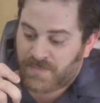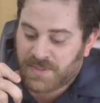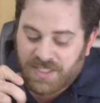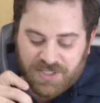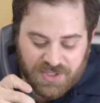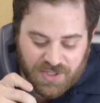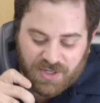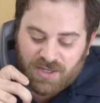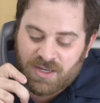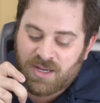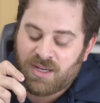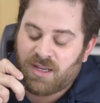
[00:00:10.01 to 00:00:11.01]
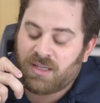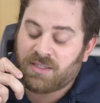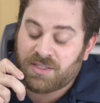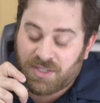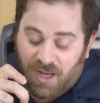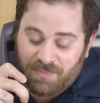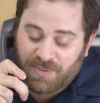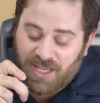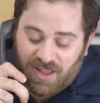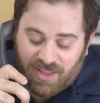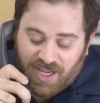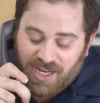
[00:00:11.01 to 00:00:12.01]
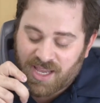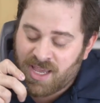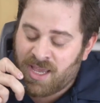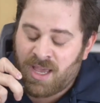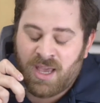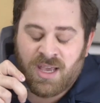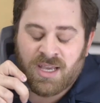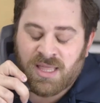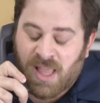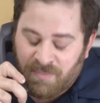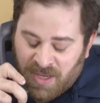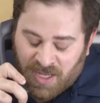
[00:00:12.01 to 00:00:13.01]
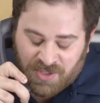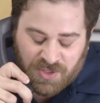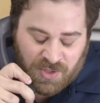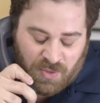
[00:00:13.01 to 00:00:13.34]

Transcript: Please, sir, stop yelling and let me answer the